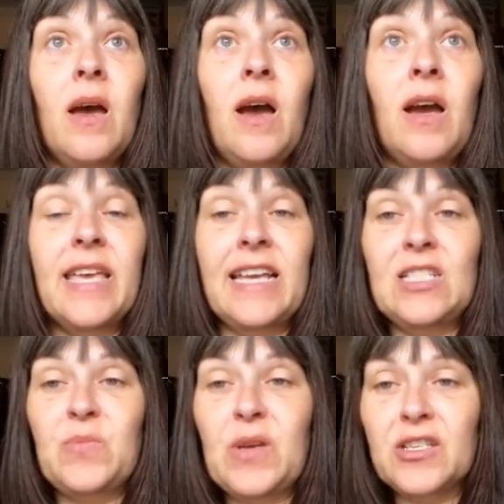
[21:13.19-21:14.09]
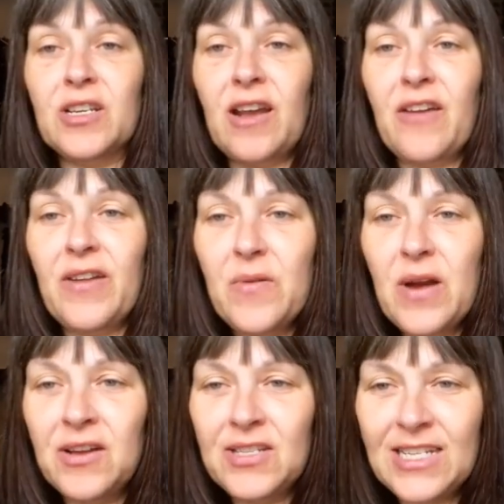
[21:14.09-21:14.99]
I guess it's because I don't have anyone
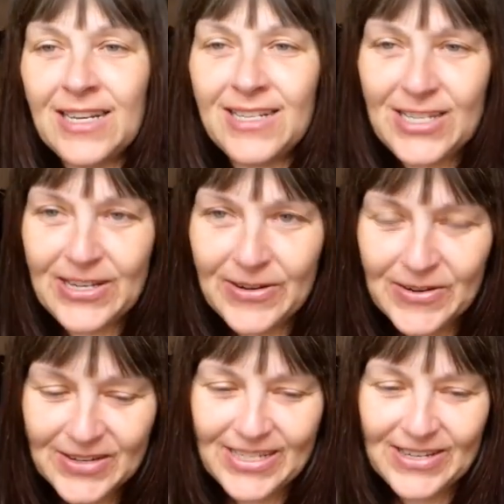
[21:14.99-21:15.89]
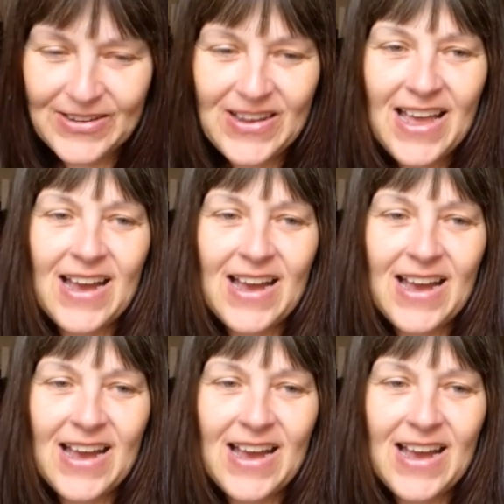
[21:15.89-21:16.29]
else to talk to.